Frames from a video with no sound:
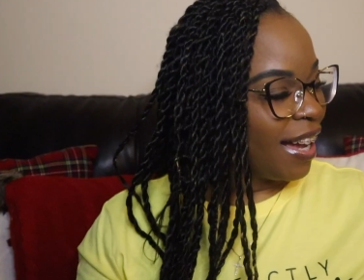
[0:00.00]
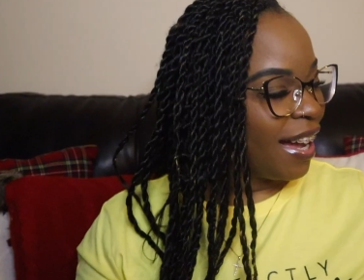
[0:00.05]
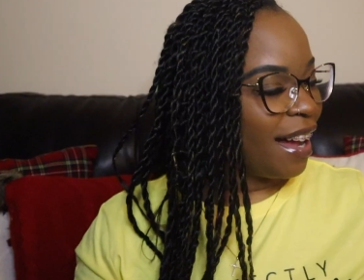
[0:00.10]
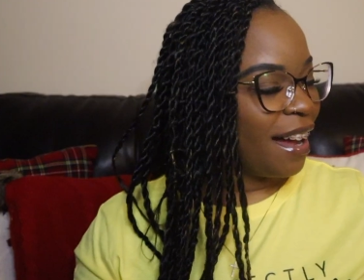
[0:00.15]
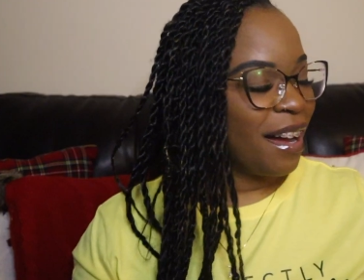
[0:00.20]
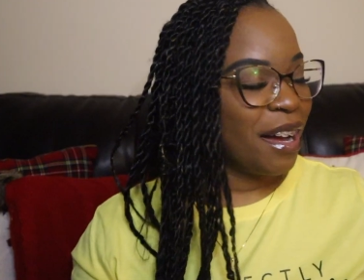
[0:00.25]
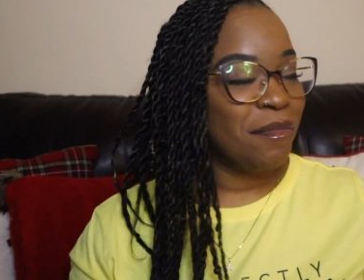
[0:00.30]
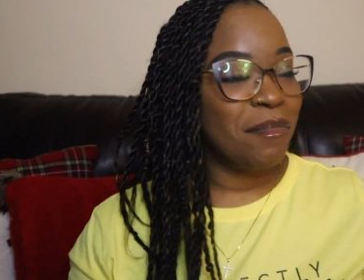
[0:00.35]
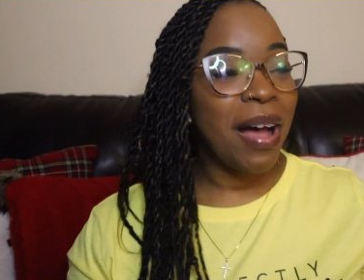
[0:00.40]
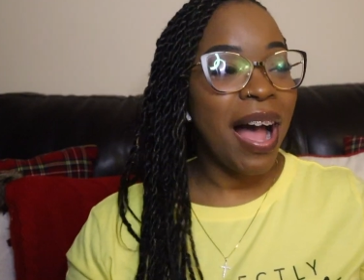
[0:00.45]

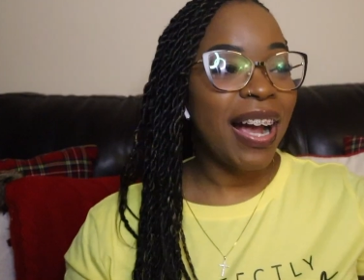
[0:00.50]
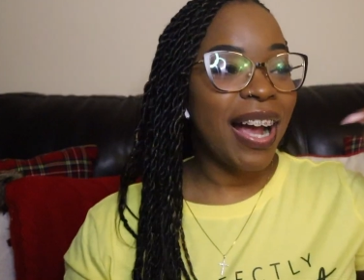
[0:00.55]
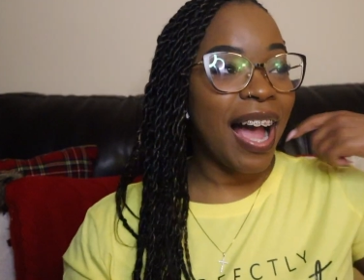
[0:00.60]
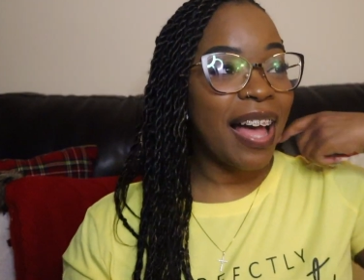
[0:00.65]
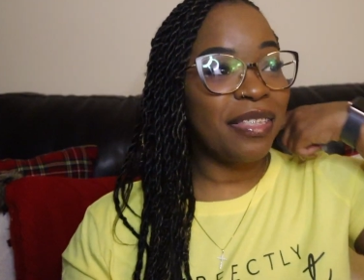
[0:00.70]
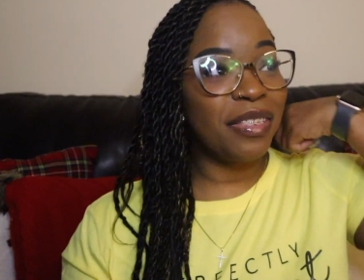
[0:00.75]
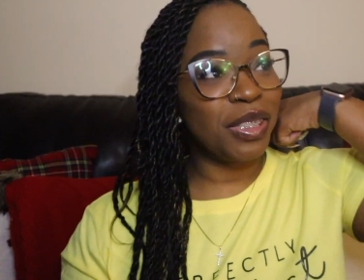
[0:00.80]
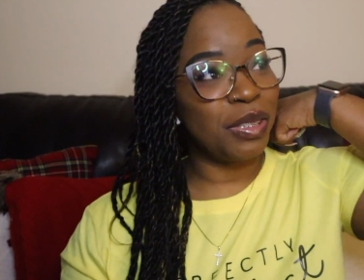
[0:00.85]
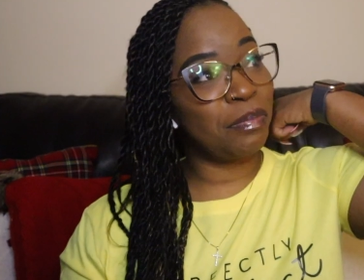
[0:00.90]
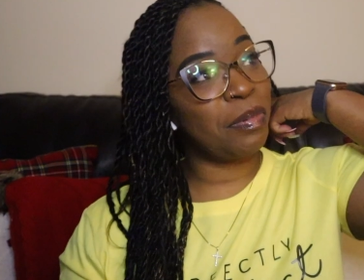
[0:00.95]
I
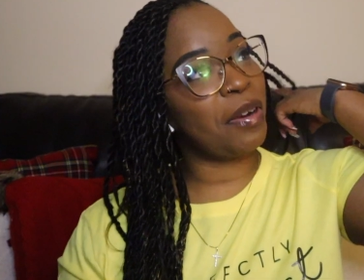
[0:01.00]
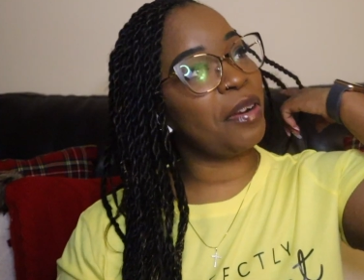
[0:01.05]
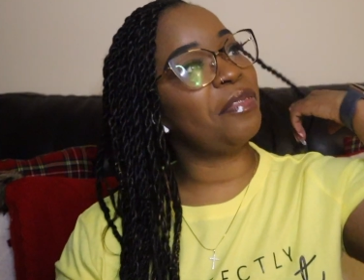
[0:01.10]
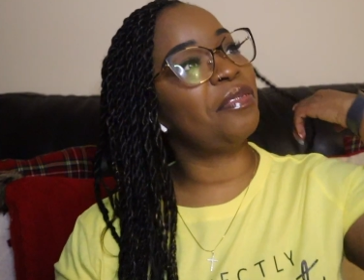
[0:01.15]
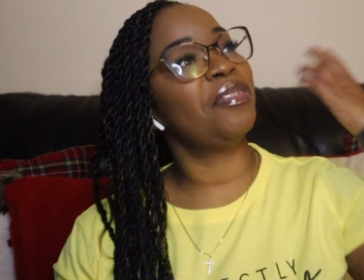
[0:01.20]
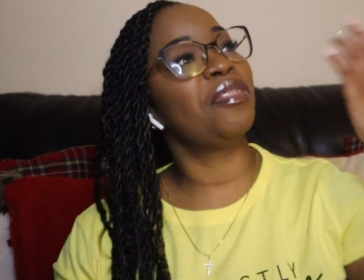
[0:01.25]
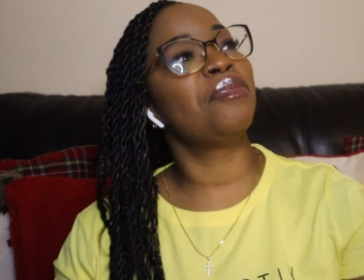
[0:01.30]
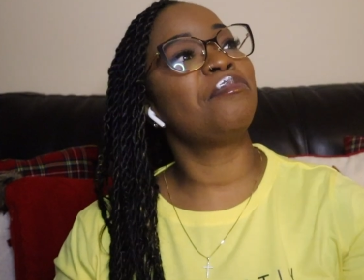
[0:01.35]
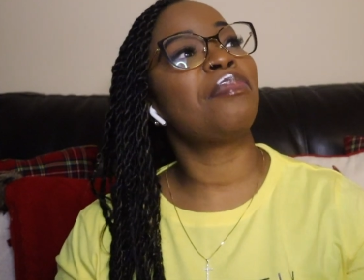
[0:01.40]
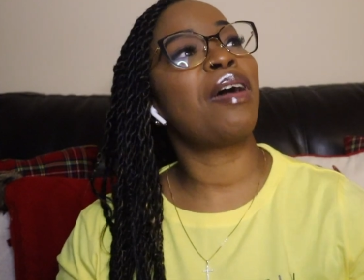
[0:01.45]
got this
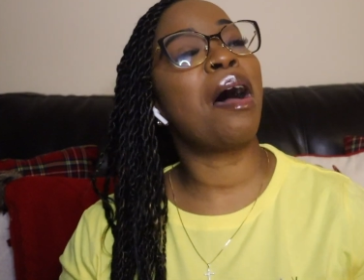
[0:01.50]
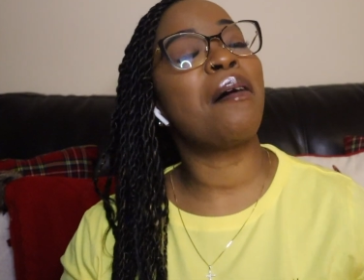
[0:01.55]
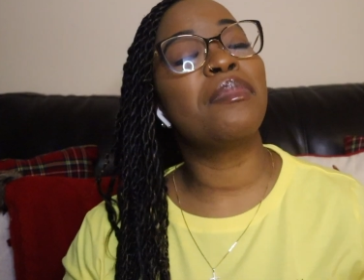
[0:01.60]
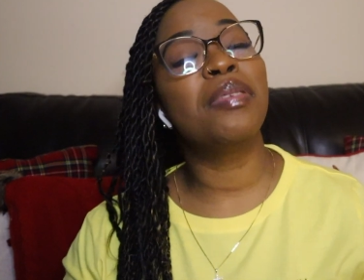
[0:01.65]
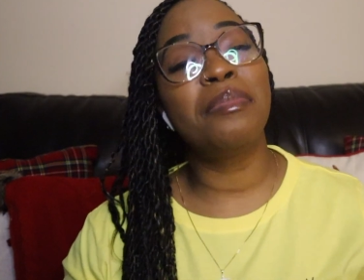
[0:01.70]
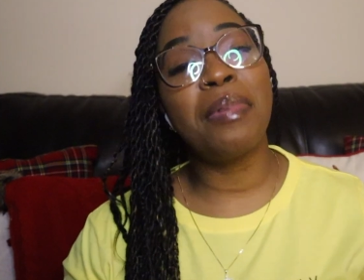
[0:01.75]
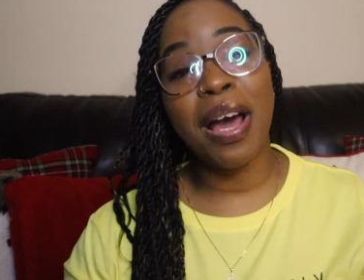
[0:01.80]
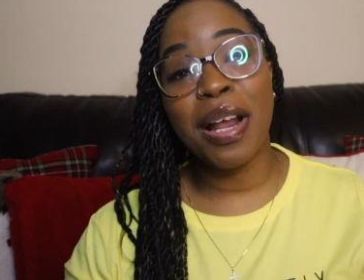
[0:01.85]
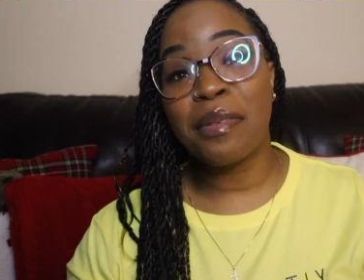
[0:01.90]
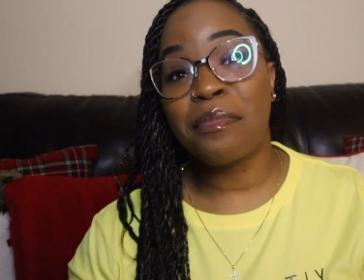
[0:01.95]
perfume
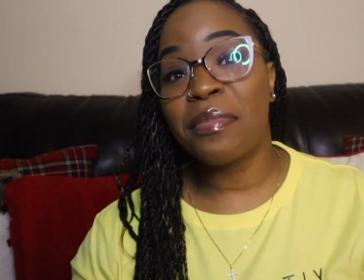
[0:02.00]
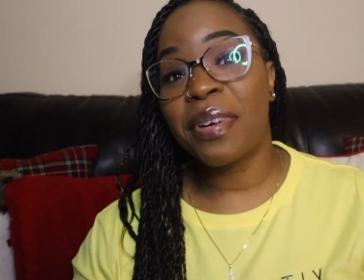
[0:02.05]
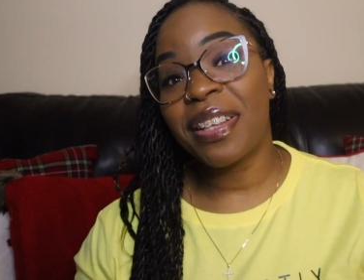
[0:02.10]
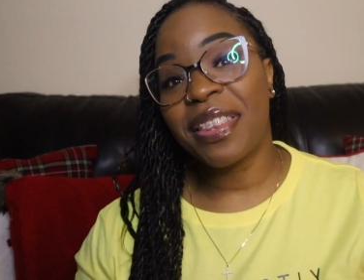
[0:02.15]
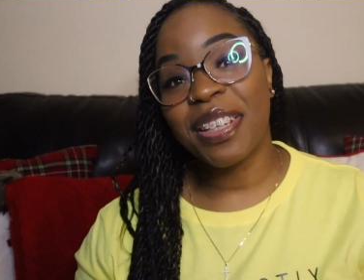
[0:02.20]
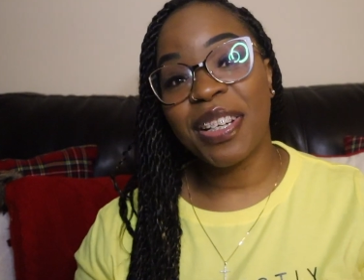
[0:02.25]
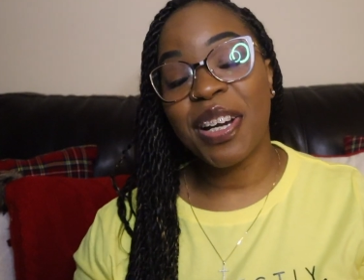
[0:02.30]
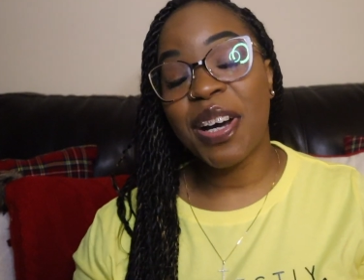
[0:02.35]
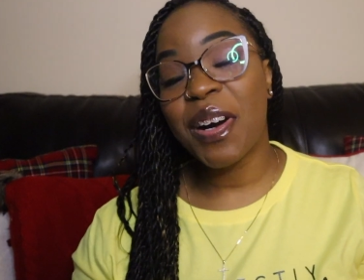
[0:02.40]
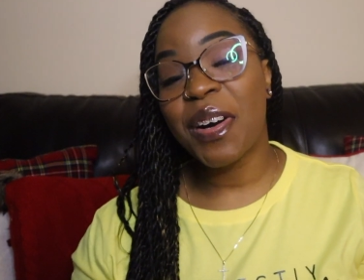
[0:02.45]
probably about a
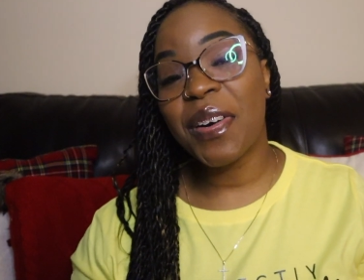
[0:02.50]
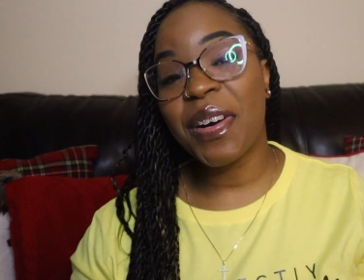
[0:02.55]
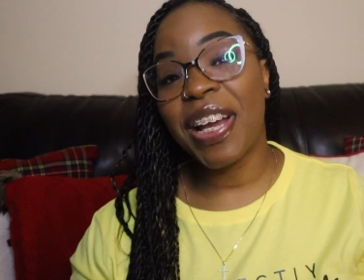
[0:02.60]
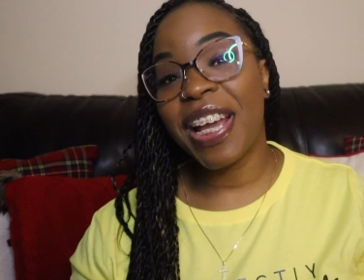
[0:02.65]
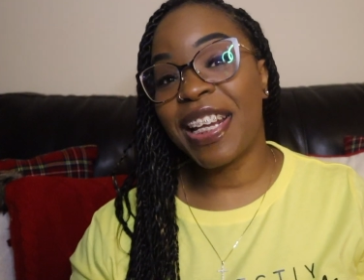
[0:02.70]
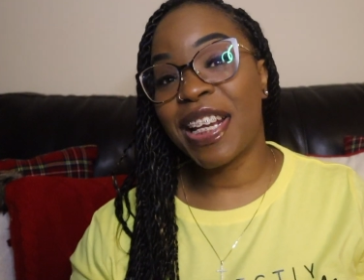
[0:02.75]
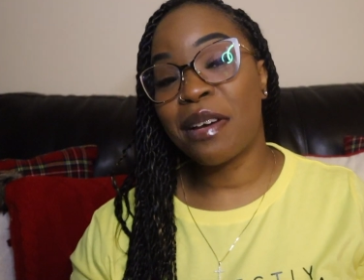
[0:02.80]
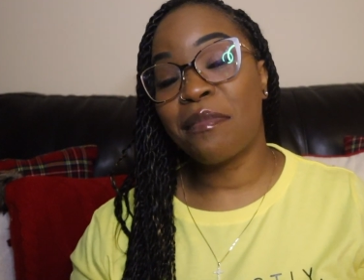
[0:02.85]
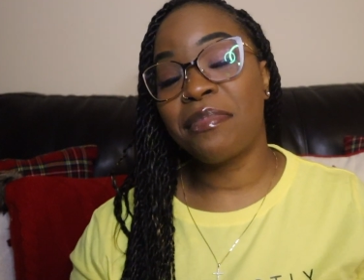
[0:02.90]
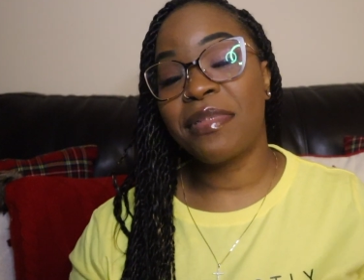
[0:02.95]
month ago
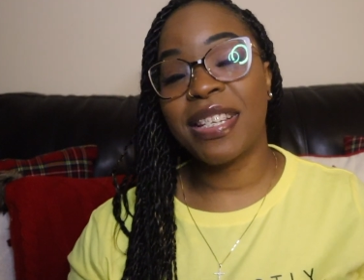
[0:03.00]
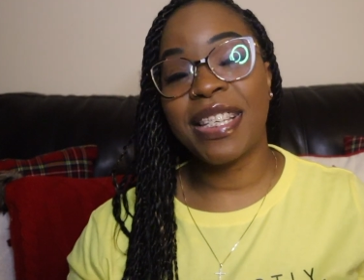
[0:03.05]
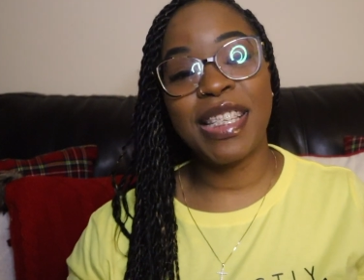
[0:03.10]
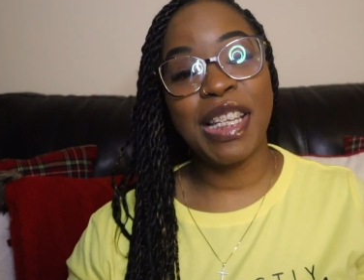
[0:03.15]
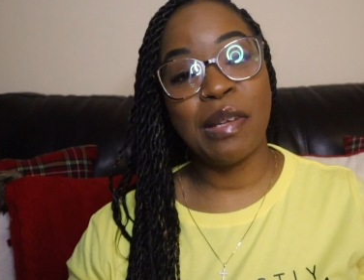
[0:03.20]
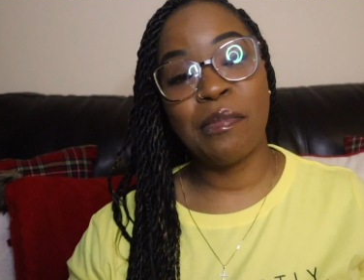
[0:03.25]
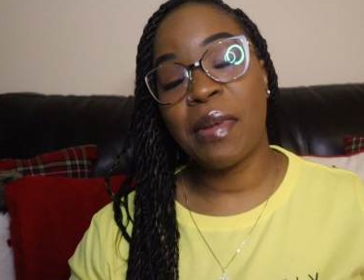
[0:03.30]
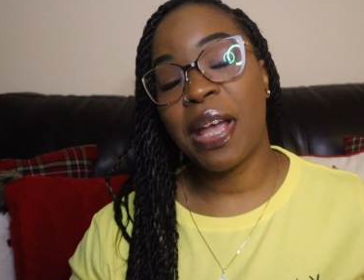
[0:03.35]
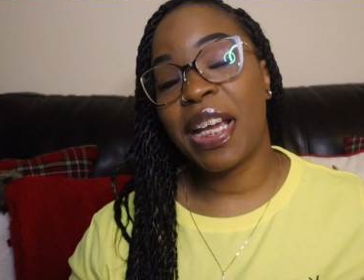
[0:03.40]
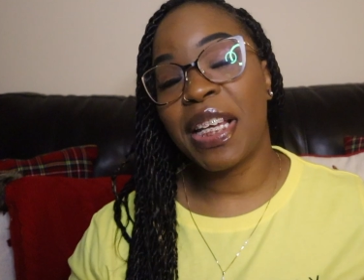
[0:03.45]
and I'm just
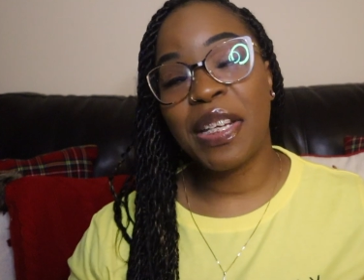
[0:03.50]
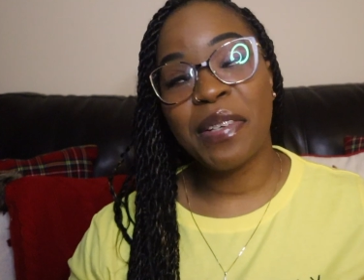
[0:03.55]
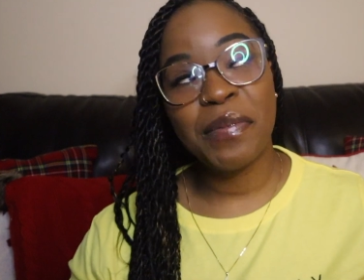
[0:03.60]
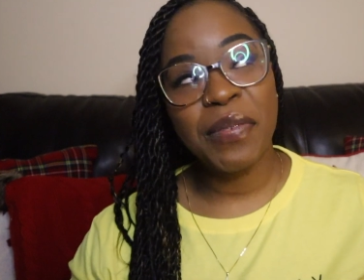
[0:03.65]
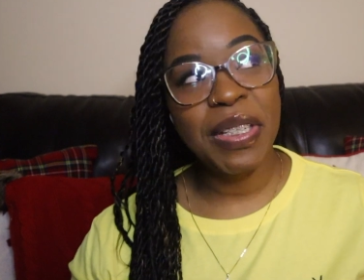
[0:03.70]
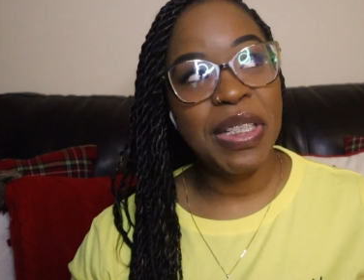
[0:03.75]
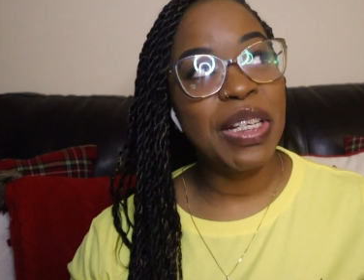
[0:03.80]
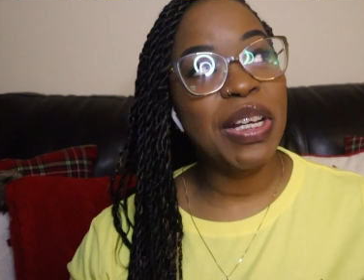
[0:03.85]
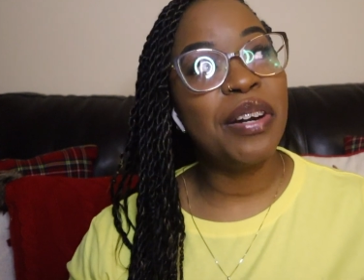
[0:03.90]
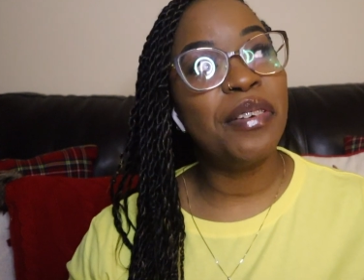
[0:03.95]
making a
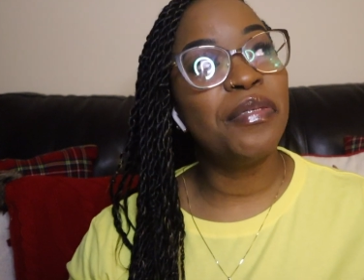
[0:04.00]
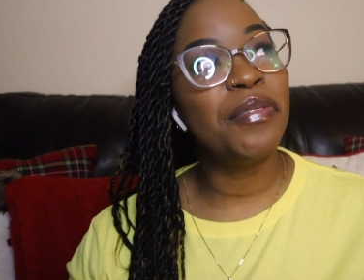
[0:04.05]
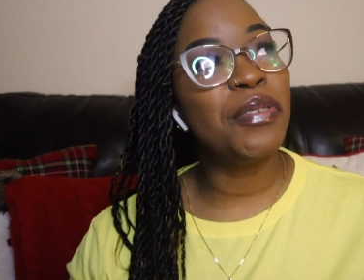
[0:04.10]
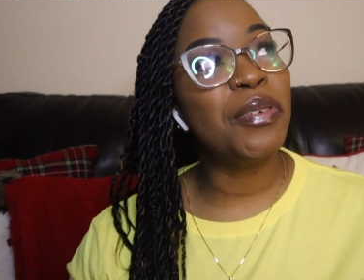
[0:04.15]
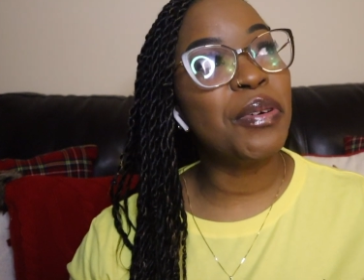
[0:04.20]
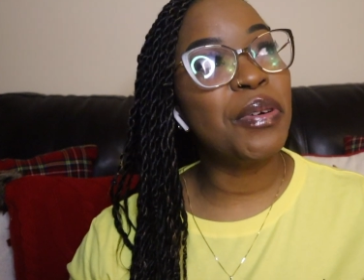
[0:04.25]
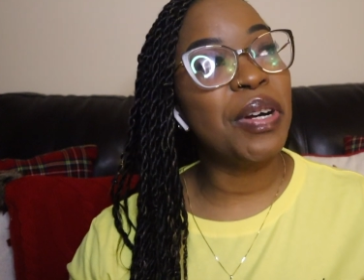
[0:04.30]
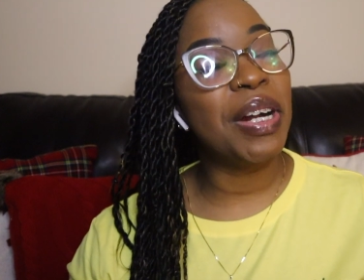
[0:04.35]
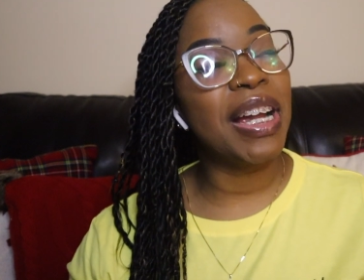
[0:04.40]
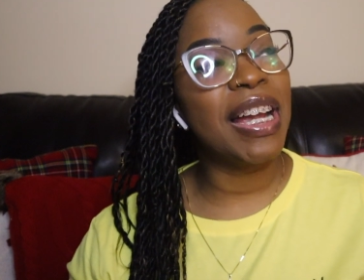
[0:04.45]
video
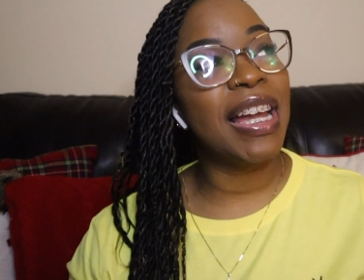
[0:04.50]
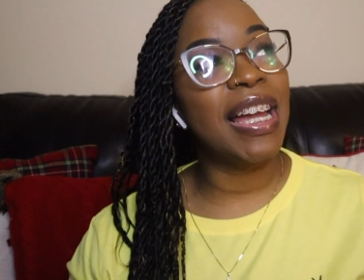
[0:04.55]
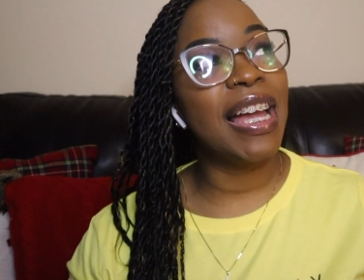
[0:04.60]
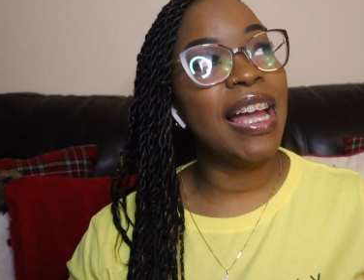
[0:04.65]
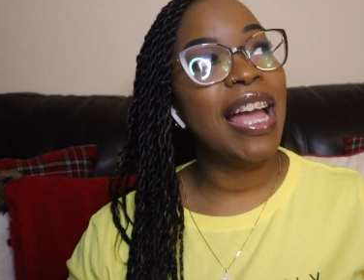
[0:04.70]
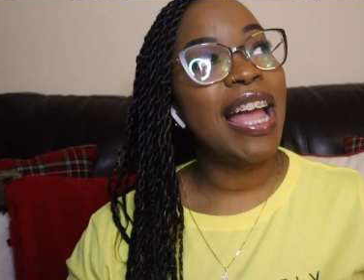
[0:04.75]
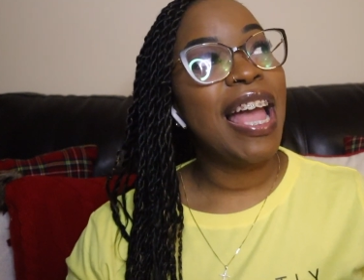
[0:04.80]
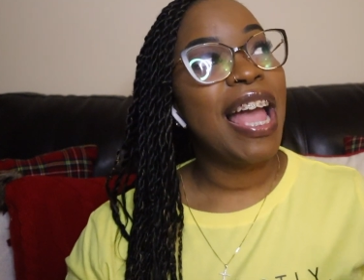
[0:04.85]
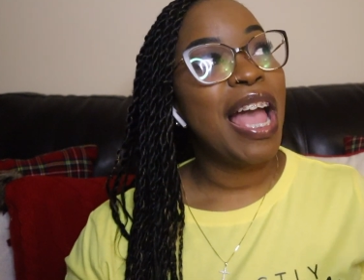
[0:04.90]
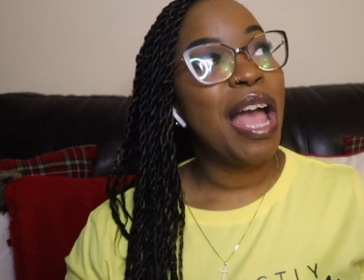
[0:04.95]
for
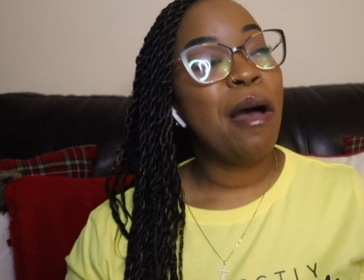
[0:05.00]
it.